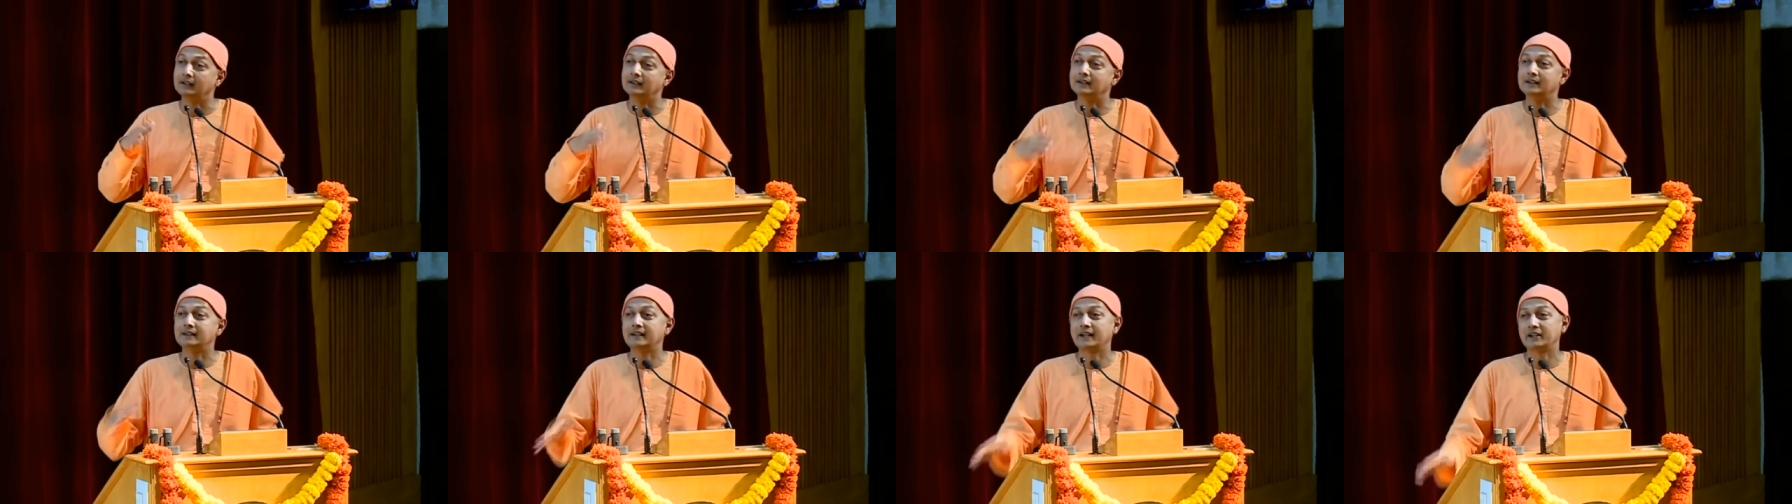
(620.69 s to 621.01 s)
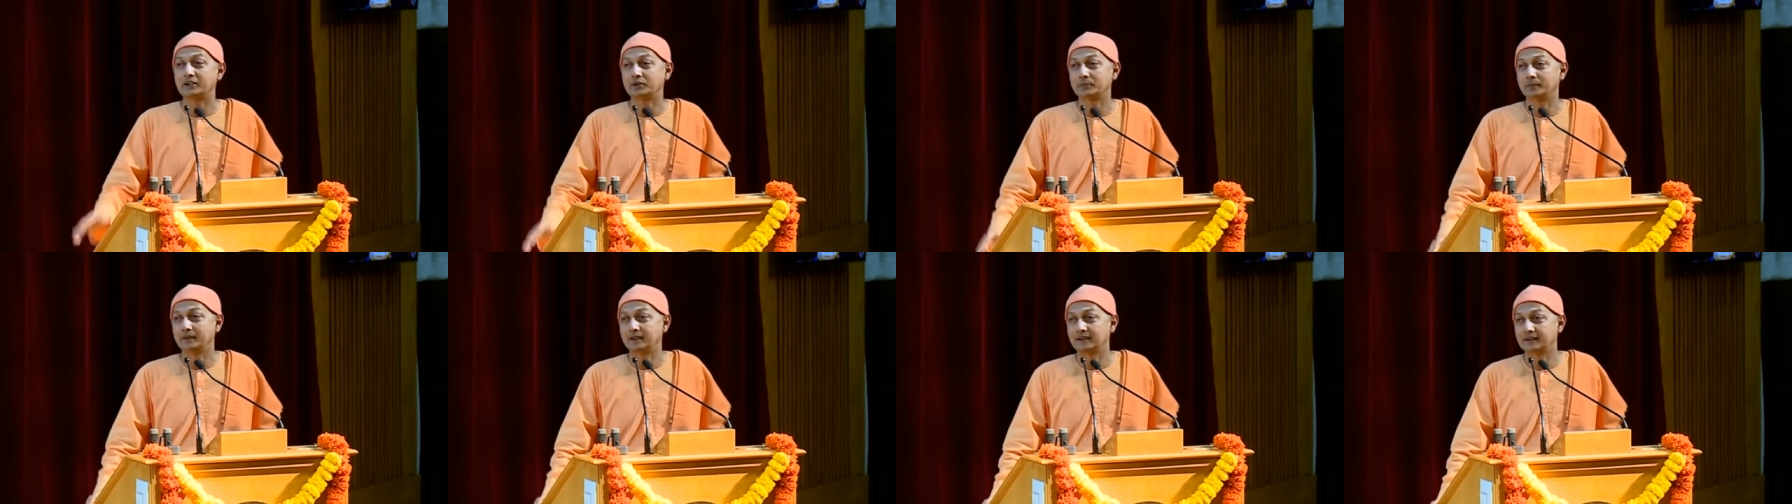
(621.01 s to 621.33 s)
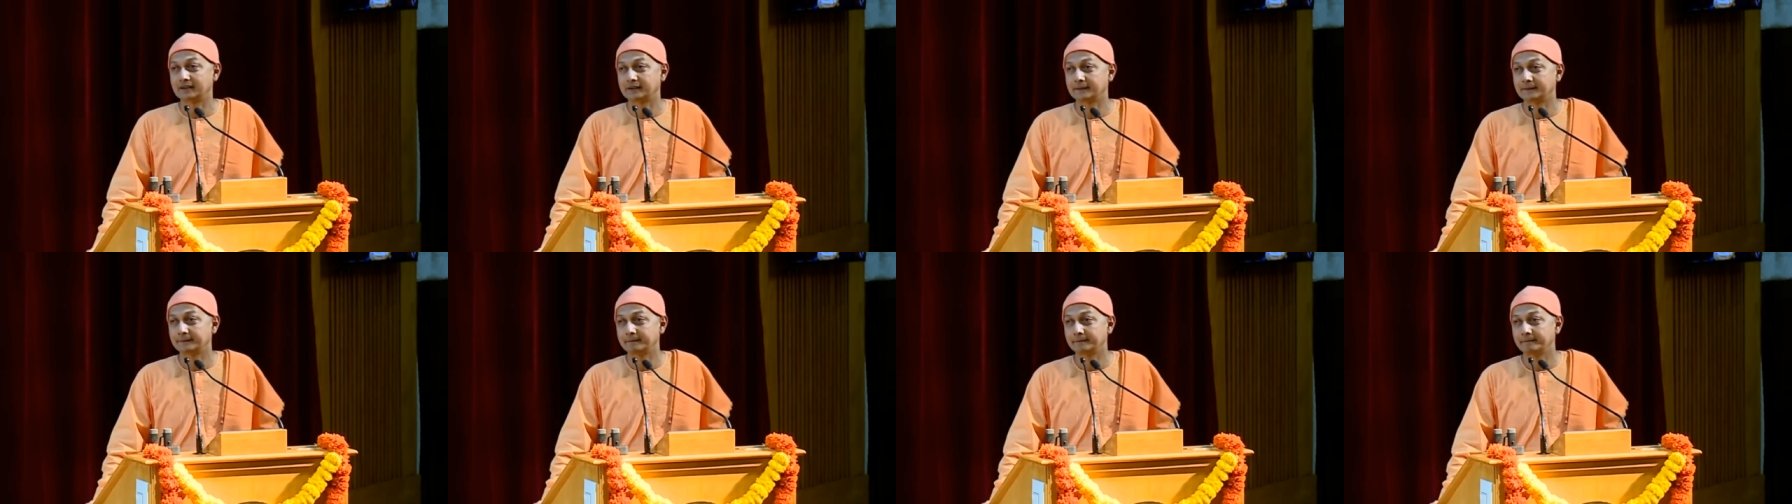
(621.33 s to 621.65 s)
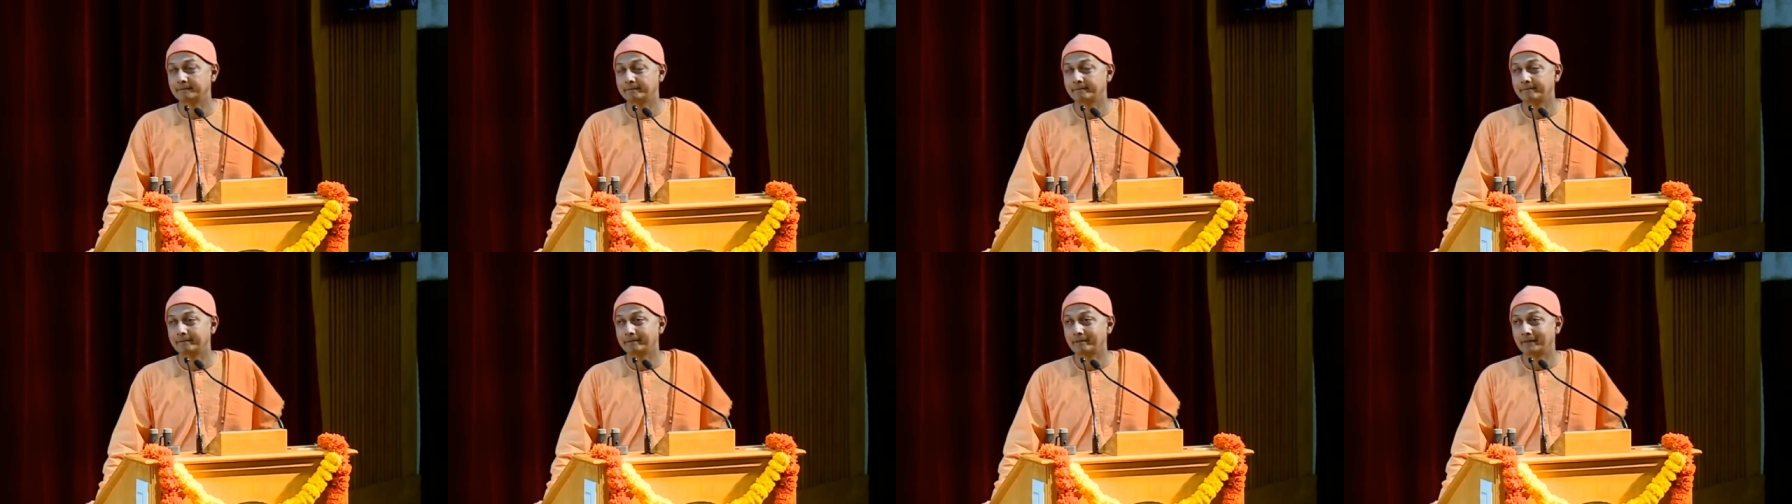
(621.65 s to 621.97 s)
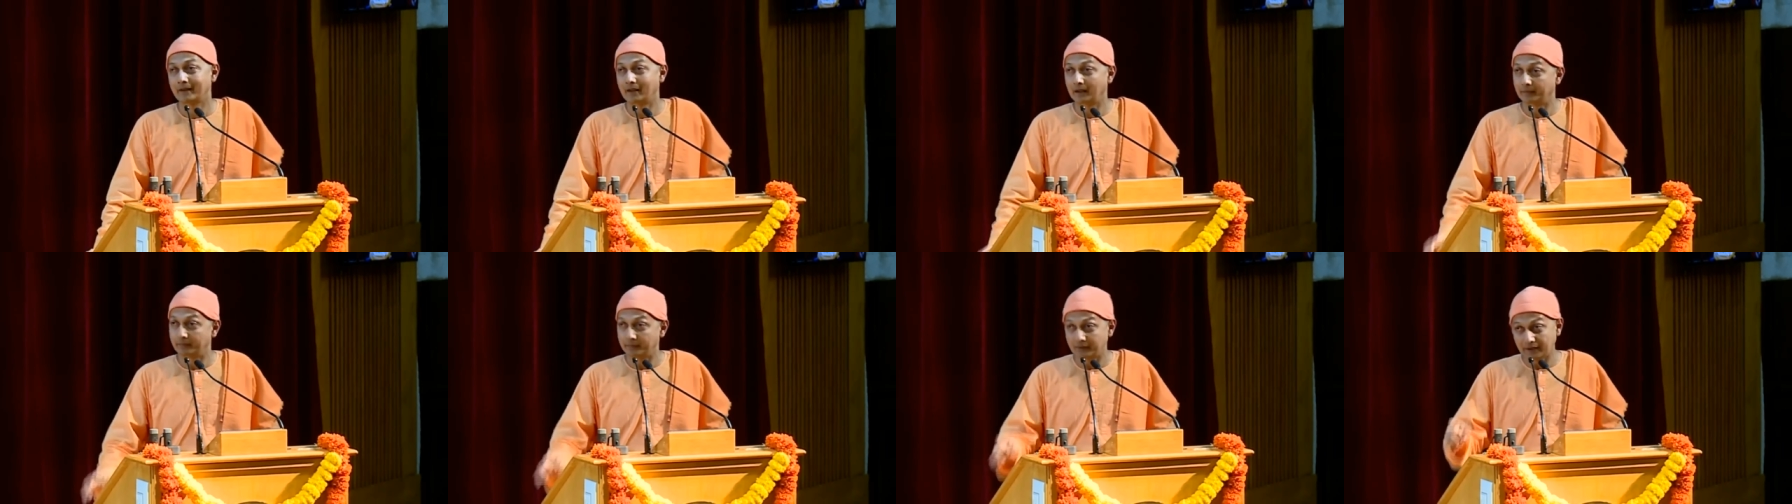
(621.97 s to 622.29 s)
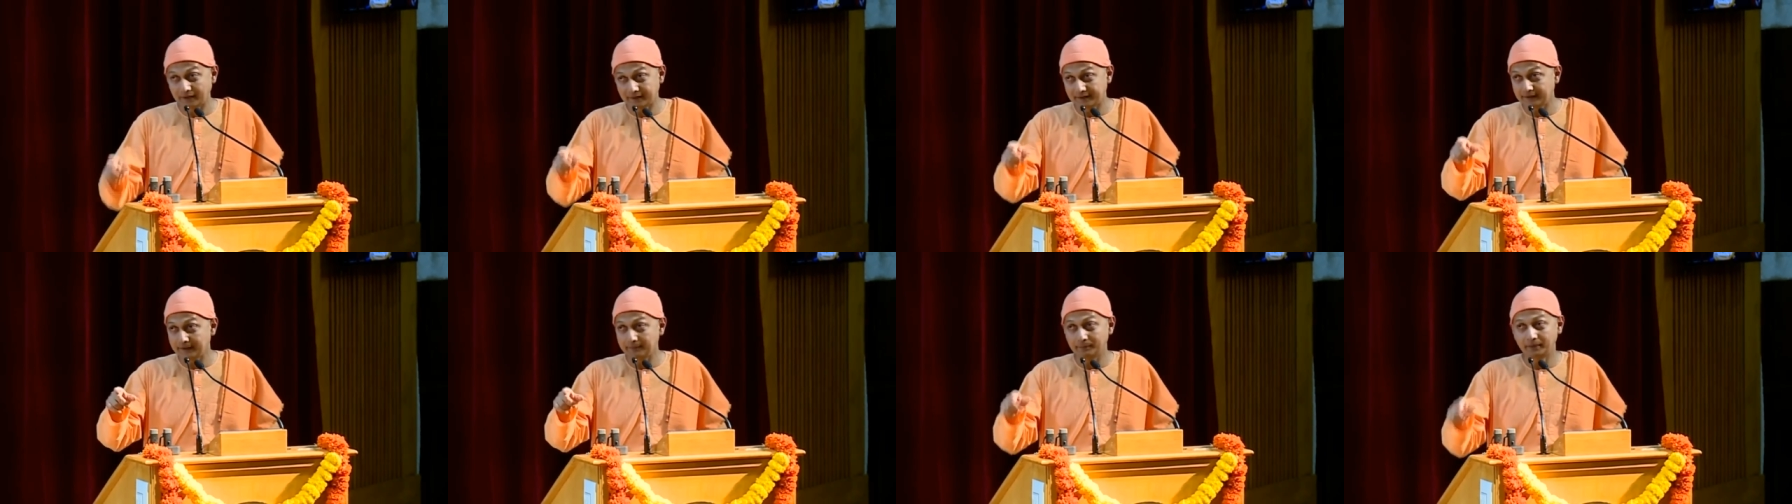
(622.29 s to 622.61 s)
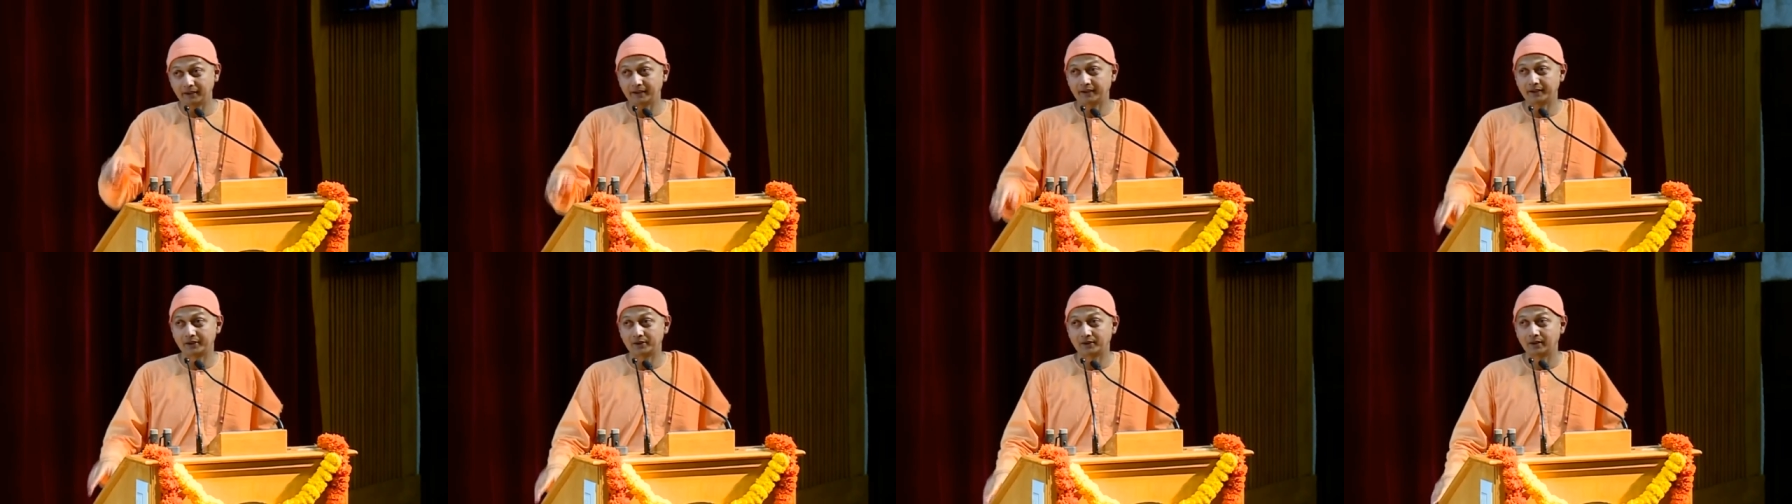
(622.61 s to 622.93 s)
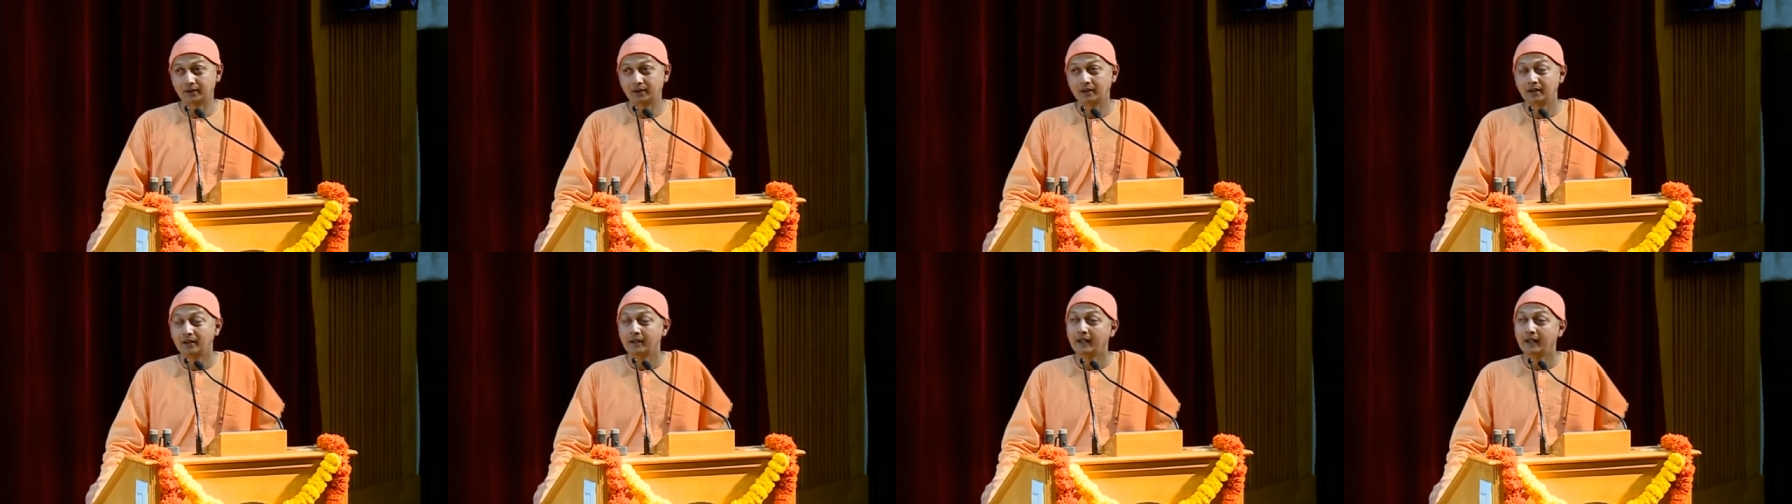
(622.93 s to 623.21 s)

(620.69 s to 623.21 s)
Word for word: detachment yeah, that's the implication.